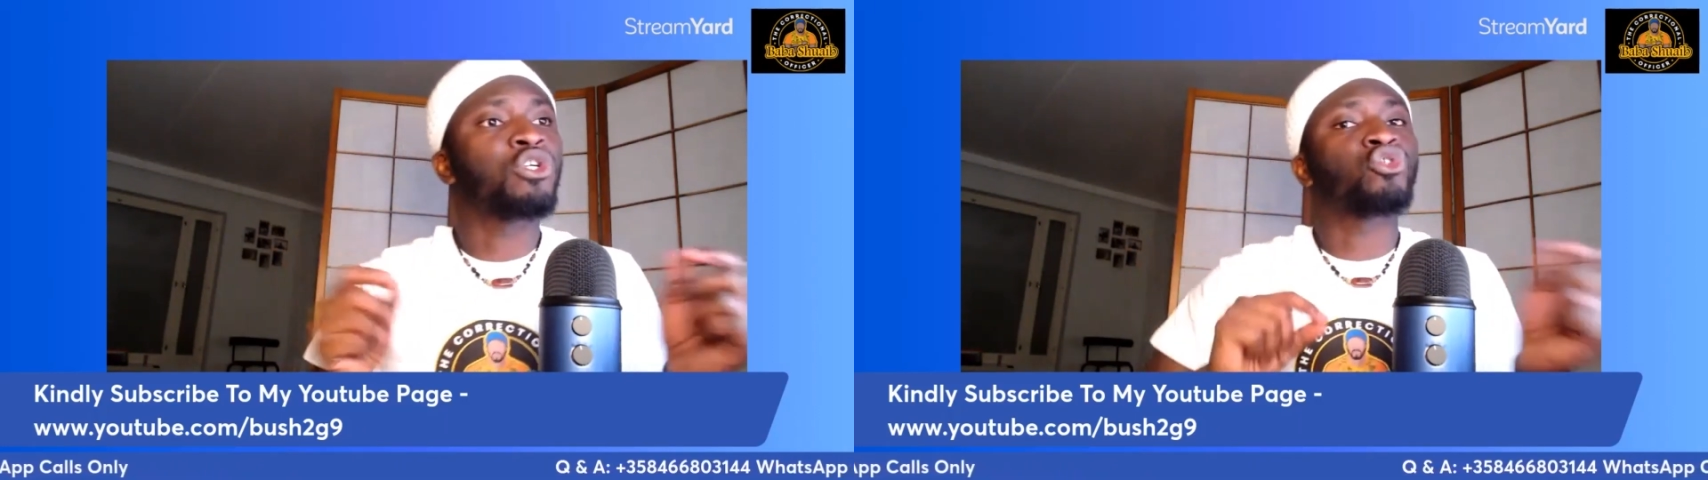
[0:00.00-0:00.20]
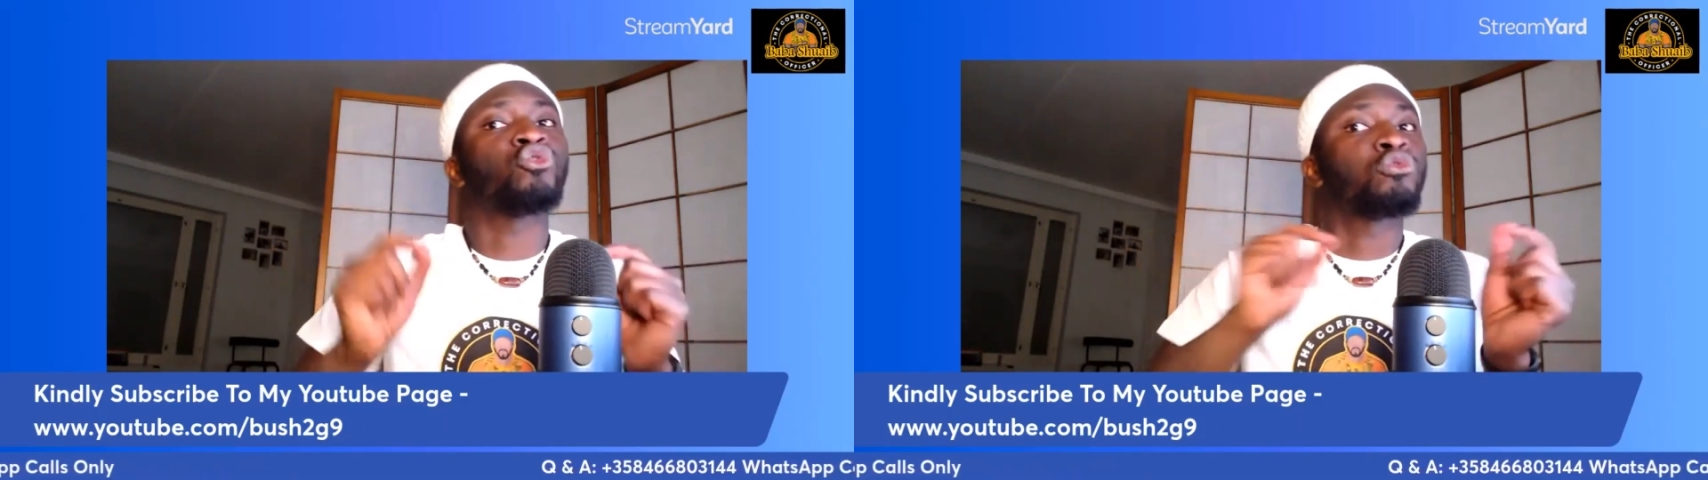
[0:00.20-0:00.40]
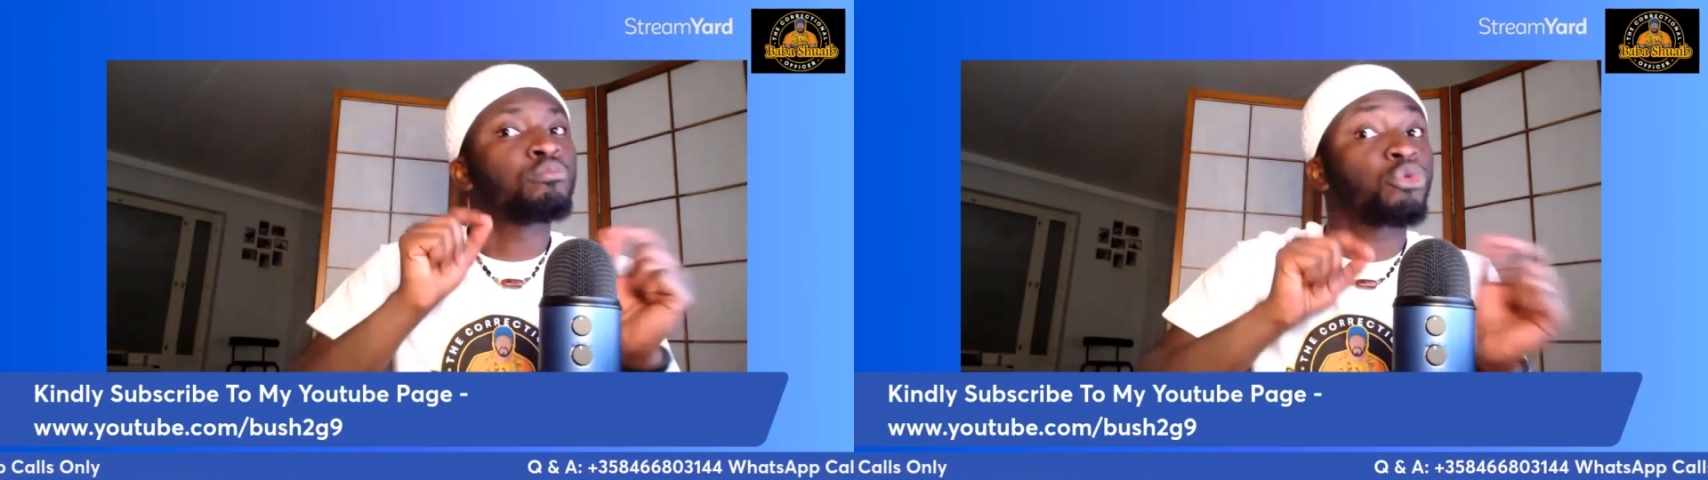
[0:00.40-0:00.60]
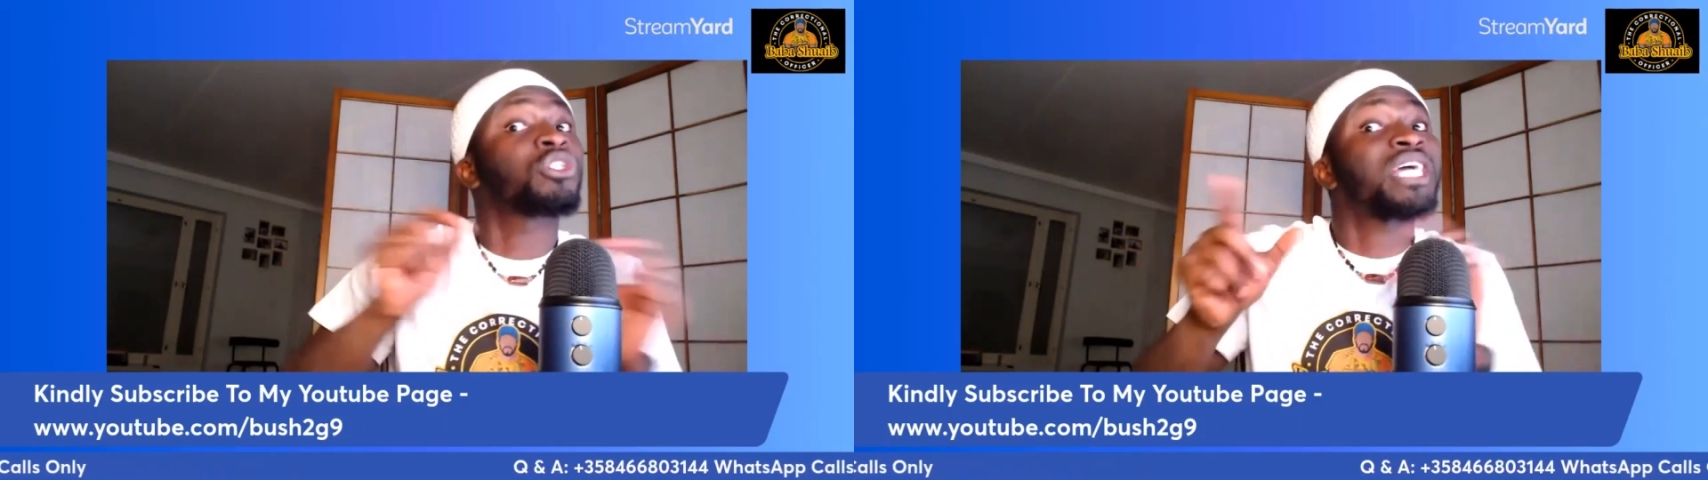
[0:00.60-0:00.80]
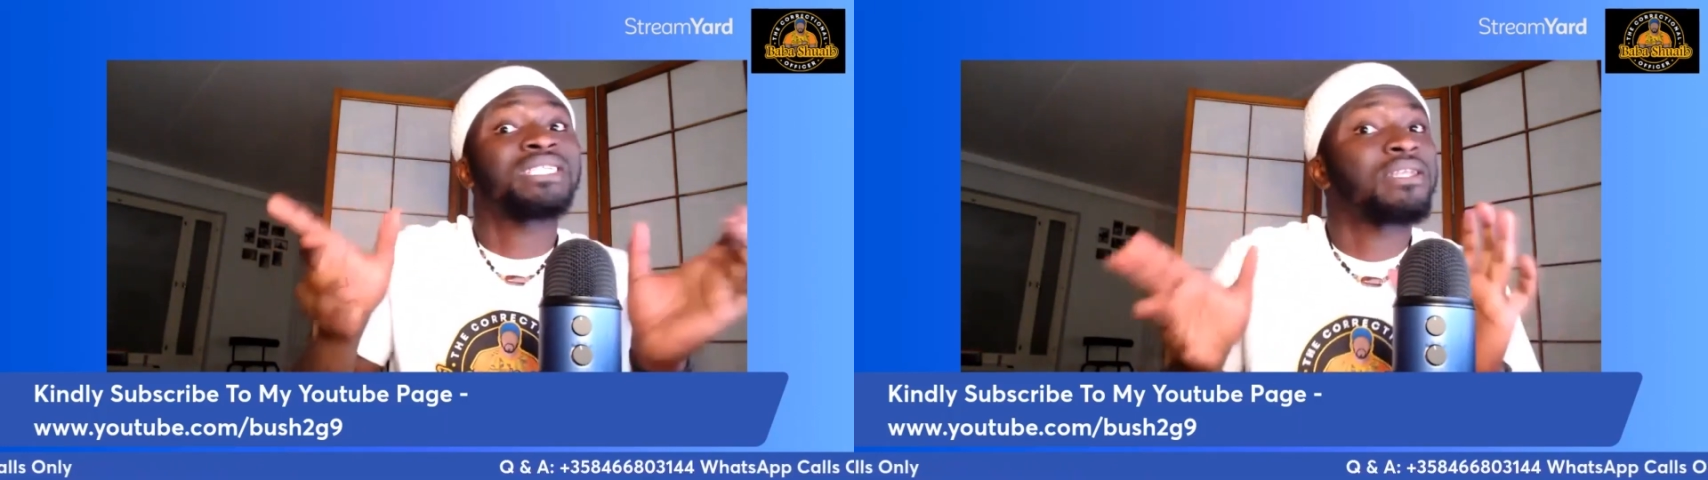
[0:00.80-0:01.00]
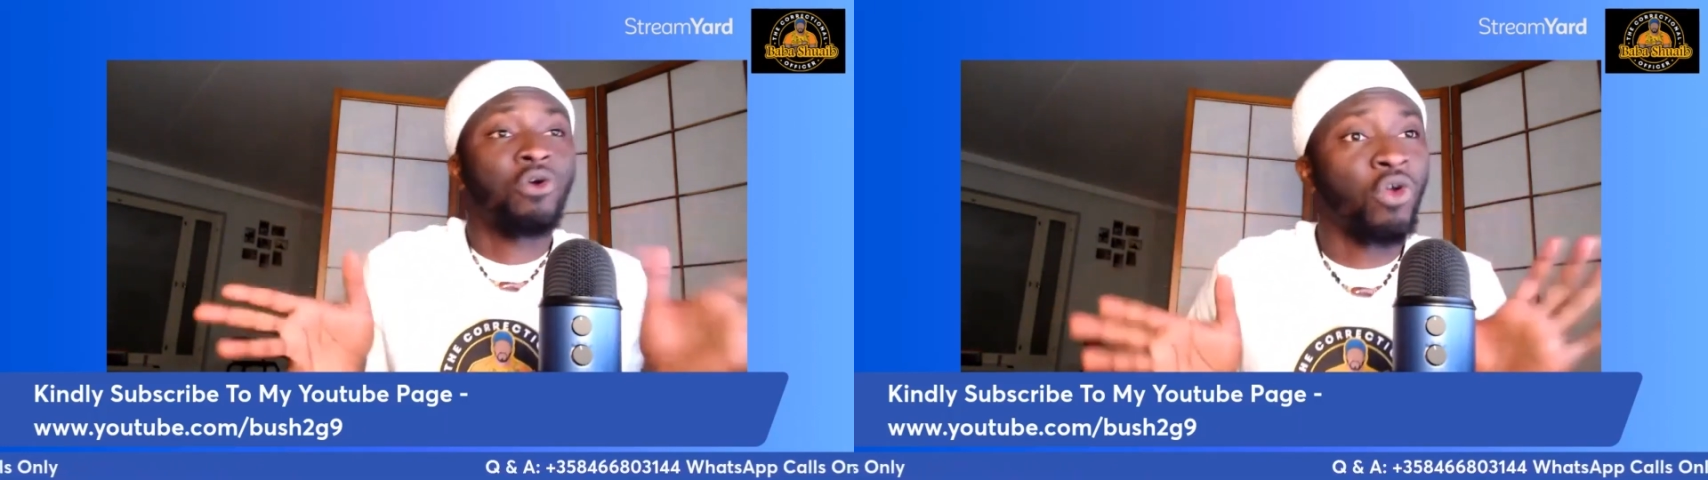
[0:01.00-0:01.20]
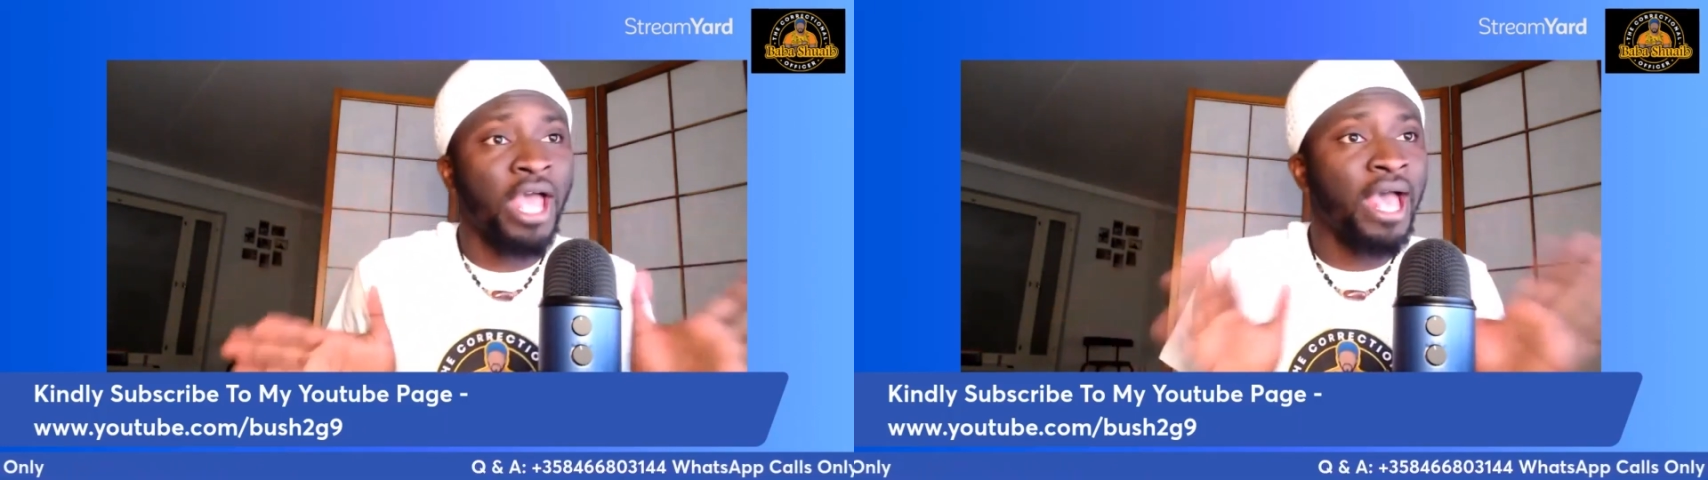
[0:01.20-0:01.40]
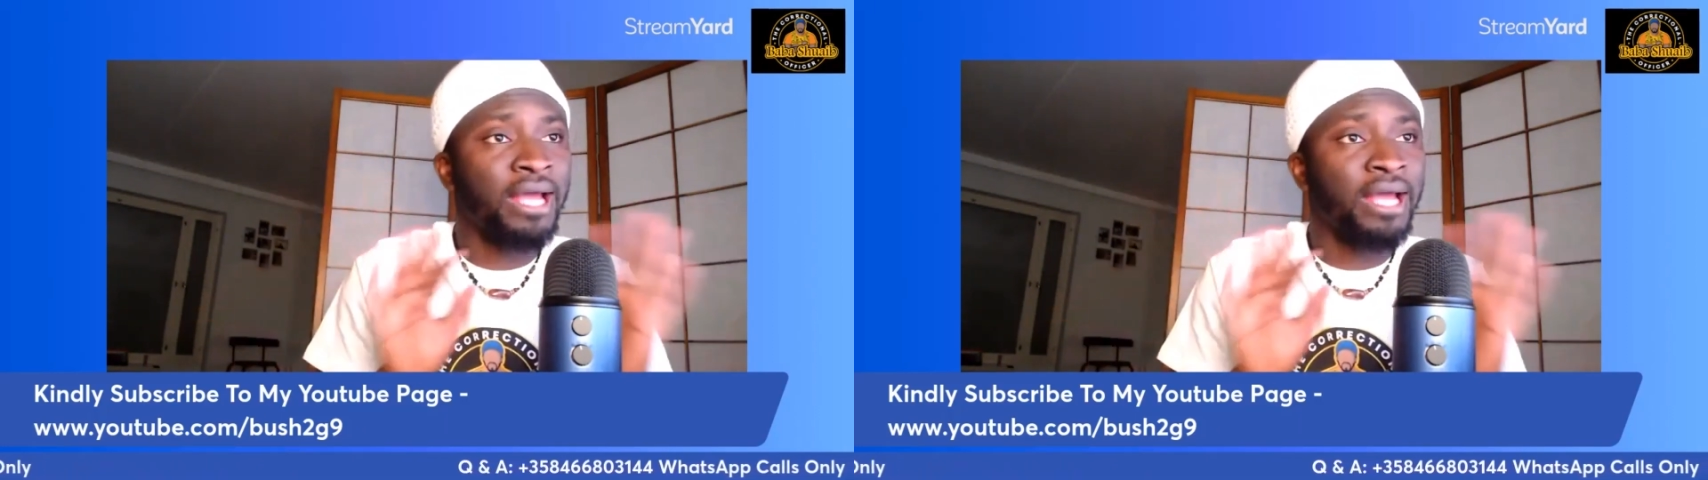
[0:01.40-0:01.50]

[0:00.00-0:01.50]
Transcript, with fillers: to protect the Quran.